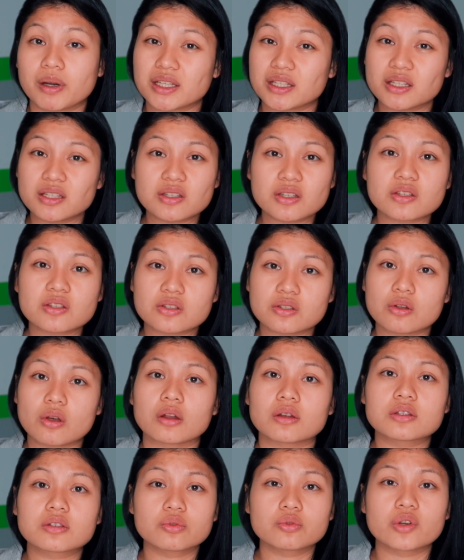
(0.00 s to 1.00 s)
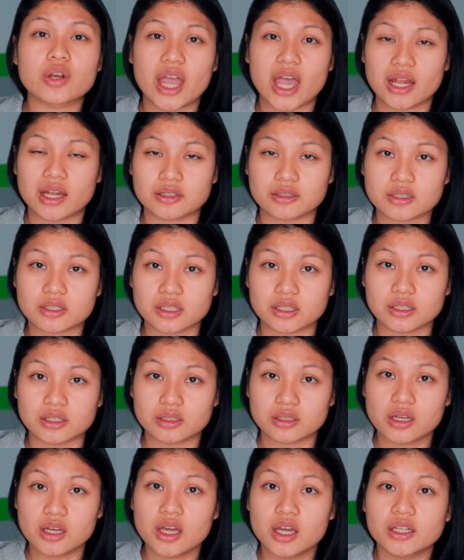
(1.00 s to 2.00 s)
but this is not the reality.
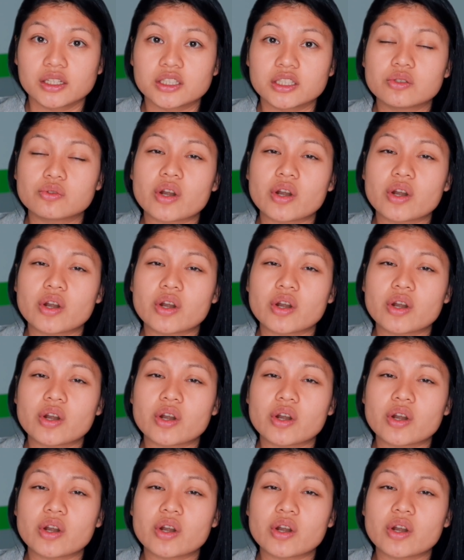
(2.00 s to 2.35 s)
The